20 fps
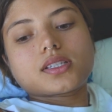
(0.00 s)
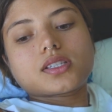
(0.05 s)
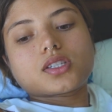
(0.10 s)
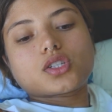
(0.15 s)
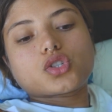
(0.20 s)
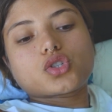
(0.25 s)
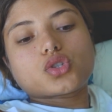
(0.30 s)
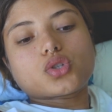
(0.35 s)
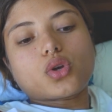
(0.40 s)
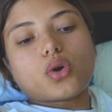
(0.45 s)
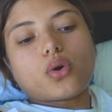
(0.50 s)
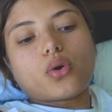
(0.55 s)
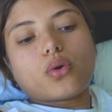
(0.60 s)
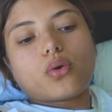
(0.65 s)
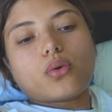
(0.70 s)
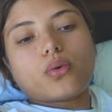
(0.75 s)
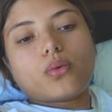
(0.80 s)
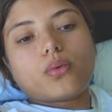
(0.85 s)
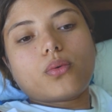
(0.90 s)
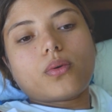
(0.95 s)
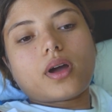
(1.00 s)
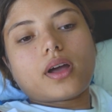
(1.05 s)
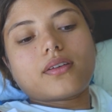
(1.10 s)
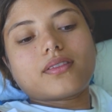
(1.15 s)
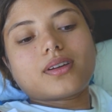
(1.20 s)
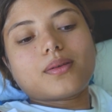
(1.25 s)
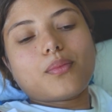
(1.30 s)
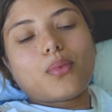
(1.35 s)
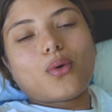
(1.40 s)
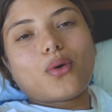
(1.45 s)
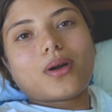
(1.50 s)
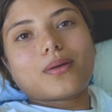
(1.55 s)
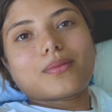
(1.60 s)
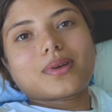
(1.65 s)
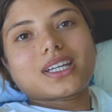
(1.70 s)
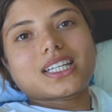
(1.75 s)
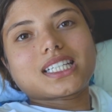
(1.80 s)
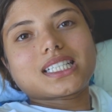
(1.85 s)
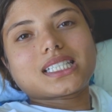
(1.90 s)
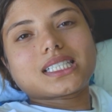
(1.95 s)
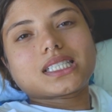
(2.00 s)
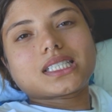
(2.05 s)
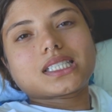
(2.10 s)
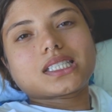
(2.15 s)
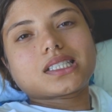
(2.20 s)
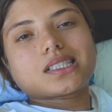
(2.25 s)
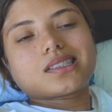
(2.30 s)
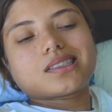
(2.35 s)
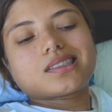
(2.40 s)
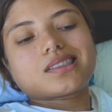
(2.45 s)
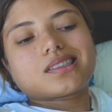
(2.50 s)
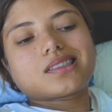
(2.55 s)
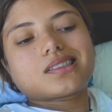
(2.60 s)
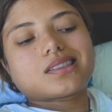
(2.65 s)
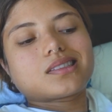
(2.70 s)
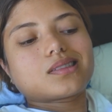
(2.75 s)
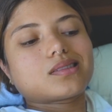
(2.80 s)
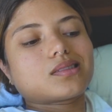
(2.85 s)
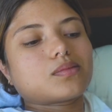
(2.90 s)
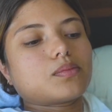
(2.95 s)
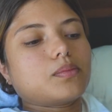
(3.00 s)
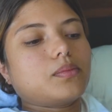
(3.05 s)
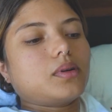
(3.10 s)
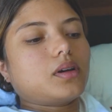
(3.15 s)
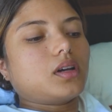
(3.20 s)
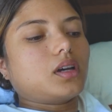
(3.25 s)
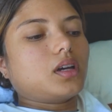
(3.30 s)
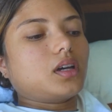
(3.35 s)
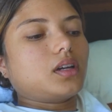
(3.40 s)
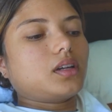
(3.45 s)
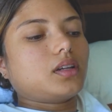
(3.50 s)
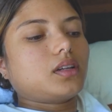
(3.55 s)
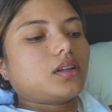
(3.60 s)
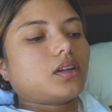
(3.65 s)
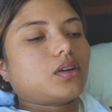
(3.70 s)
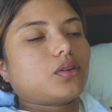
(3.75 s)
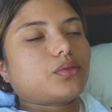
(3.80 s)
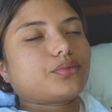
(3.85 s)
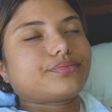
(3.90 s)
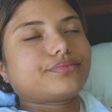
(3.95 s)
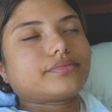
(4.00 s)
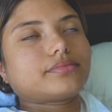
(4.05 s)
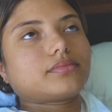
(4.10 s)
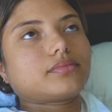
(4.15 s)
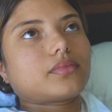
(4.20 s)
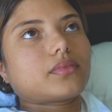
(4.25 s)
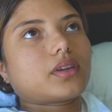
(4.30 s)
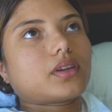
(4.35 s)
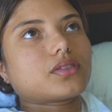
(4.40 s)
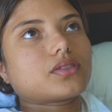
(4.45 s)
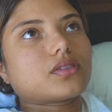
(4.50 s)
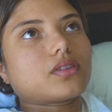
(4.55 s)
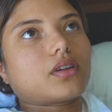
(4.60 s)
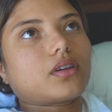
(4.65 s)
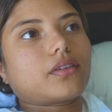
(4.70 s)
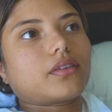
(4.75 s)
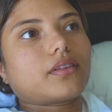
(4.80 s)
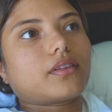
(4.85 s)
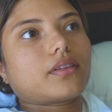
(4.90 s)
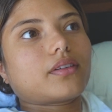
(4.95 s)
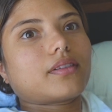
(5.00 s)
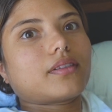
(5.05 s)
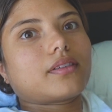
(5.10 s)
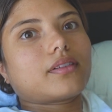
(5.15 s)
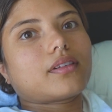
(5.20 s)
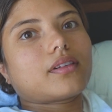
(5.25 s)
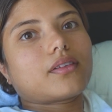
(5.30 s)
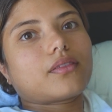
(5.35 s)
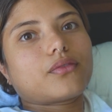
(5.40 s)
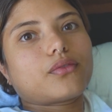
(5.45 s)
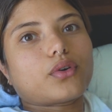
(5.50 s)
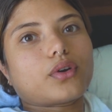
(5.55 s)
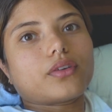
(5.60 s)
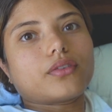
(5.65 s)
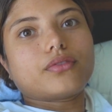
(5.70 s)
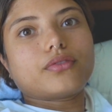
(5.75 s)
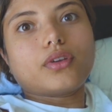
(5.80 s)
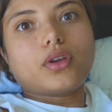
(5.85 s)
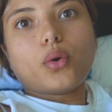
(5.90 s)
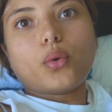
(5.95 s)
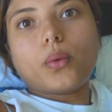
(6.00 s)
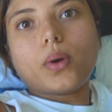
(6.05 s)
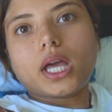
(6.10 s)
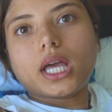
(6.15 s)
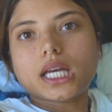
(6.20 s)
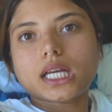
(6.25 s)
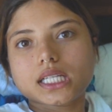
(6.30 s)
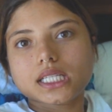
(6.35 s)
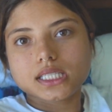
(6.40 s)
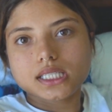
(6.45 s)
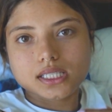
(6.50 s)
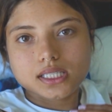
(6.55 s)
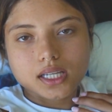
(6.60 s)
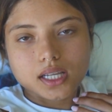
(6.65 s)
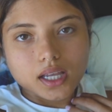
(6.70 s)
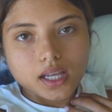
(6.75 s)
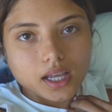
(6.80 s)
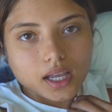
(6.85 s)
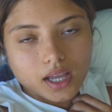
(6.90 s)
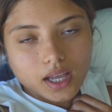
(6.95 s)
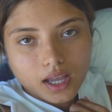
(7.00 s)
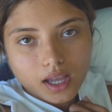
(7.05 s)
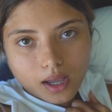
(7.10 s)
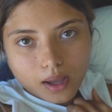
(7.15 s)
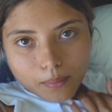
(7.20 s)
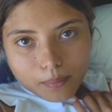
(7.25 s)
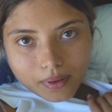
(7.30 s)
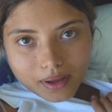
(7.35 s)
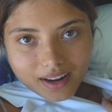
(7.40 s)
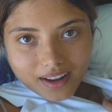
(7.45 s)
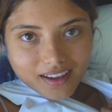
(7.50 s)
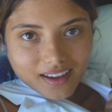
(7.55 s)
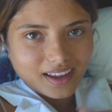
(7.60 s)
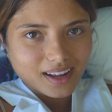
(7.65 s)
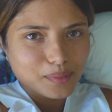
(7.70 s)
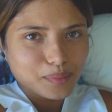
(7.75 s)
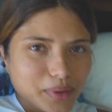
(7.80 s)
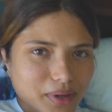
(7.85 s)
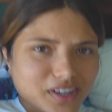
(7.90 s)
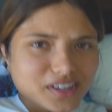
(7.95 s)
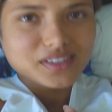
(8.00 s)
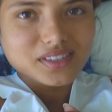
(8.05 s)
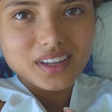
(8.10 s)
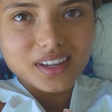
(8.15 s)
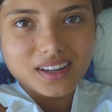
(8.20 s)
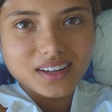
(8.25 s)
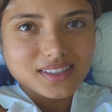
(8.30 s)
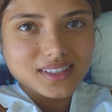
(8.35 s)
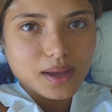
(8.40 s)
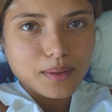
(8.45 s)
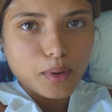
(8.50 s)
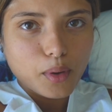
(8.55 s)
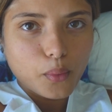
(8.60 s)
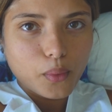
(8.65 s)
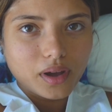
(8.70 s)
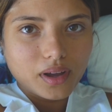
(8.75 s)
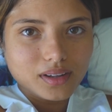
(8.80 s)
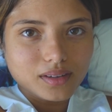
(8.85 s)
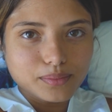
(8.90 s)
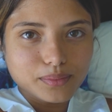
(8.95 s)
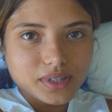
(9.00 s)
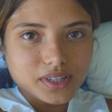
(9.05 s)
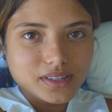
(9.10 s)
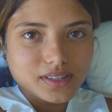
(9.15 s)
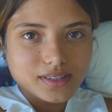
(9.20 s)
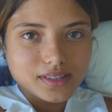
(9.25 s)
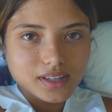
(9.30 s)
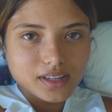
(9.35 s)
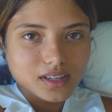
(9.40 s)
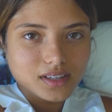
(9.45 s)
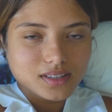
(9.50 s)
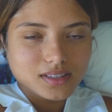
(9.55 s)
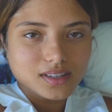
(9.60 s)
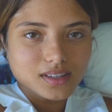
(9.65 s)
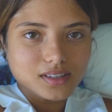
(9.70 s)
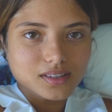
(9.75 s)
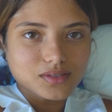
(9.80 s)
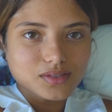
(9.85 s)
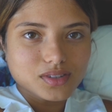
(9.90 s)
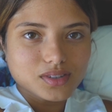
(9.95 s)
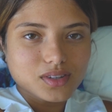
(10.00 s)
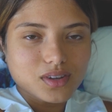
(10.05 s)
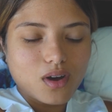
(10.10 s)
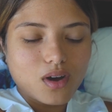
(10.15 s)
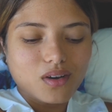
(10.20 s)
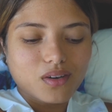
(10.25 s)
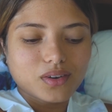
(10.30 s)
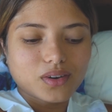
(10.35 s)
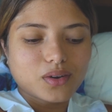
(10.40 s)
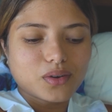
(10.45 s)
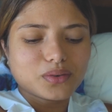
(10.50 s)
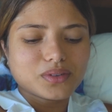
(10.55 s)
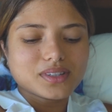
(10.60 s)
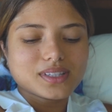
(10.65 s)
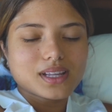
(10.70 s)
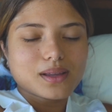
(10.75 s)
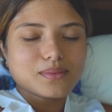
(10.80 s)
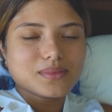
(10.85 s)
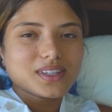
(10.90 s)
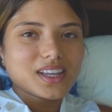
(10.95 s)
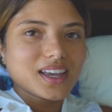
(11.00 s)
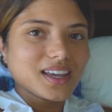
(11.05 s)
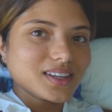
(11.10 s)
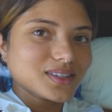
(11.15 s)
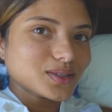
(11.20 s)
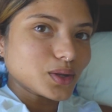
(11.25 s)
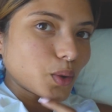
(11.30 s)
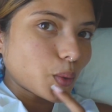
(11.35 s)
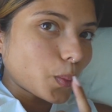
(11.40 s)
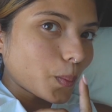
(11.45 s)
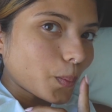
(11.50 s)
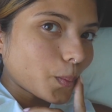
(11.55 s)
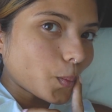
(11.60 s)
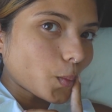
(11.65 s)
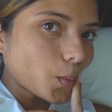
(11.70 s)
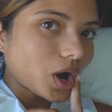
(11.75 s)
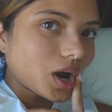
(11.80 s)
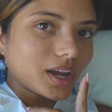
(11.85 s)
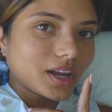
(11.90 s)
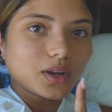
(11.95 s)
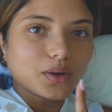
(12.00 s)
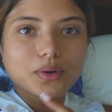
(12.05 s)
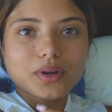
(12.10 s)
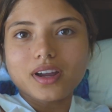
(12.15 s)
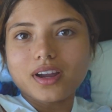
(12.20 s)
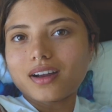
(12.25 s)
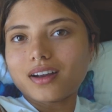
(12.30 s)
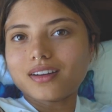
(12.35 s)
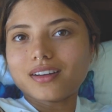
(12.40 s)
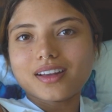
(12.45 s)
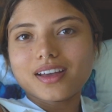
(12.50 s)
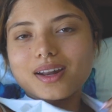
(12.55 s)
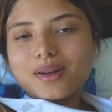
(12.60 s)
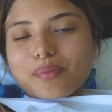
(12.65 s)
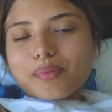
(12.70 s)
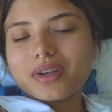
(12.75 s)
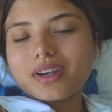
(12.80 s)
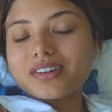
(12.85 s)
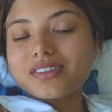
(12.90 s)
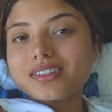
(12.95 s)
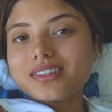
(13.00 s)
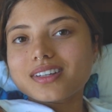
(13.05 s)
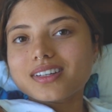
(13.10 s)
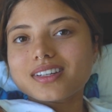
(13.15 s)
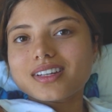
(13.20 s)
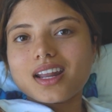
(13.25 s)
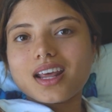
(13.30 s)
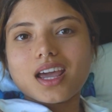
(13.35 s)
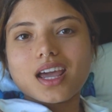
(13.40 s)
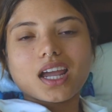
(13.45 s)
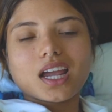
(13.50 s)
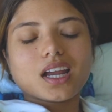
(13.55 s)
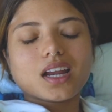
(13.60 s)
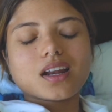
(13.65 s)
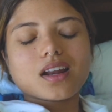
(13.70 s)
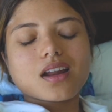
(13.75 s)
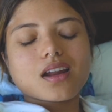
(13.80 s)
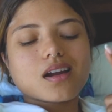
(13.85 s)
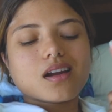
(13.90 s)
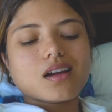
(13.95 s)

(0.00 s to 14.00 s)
So I have an appointment, but you know, it's not for a few weeks, but I can get a piercing anytime I want. Piercings are easy, you just call and go on the same day. So here we are, gonna get a piercing today.